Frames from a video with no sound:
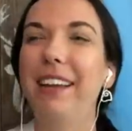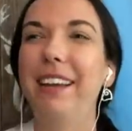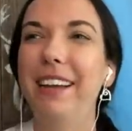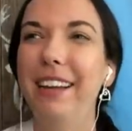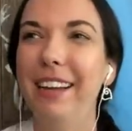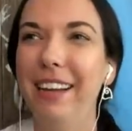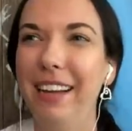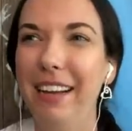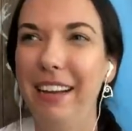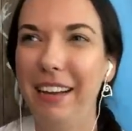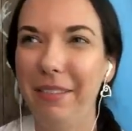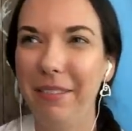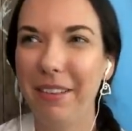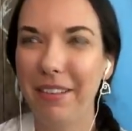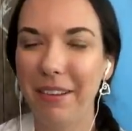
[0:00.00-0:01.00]
I,
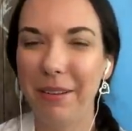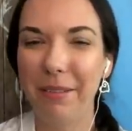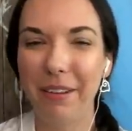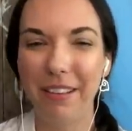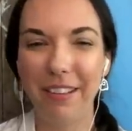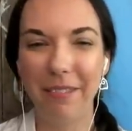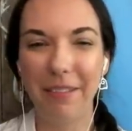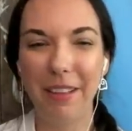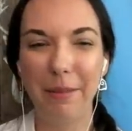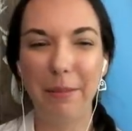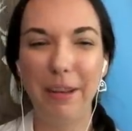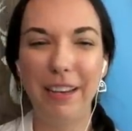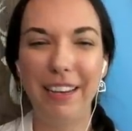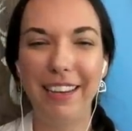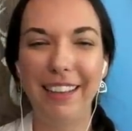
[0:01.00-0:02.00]
am just always of the
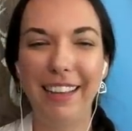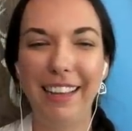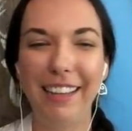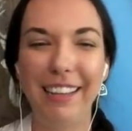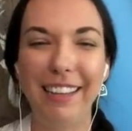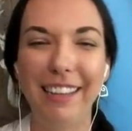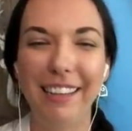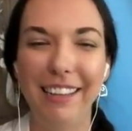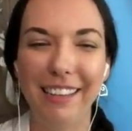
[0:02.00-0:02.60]
opinion, like,